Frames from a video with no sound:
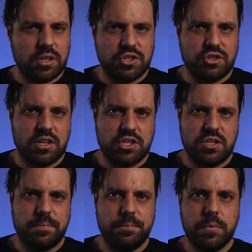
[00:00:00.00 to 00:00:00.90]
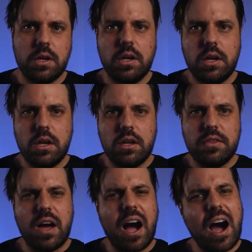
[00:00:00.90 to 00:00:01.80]
construction.
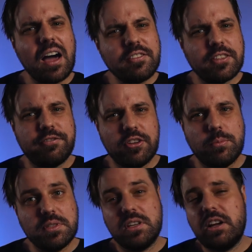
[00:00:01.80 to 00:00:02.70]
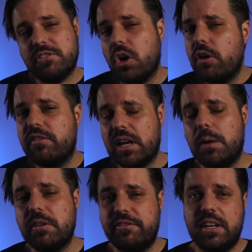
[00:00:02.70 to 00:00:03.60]
The heart of the film is enough to
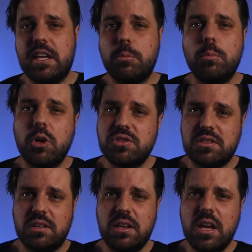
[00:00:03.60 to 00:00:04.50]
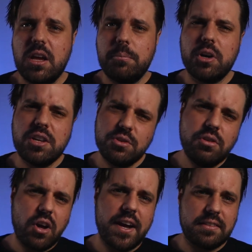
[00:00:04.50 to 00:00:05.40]
overcome the forgettable monster, but I do
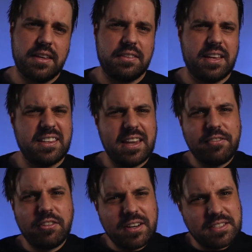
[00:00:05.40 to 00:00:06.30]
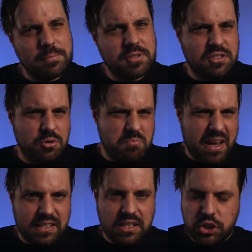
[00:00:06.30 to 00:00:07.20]
like that they never attempted to
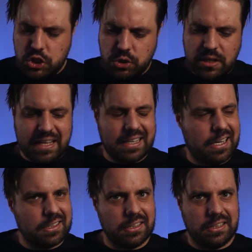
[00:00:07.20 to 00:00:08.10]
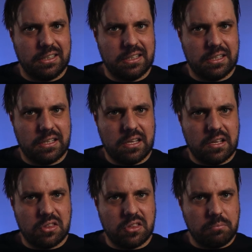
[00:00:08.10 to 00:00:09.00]
make it cute and cuddly.
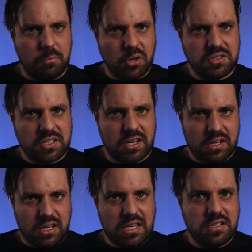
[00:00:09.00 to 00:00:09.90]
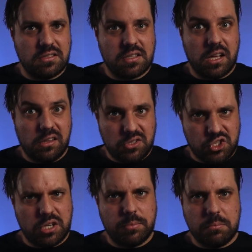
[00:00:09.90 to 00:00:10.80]
The monster is a
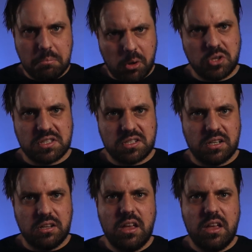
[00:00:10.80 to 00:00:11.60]
legitimate monster,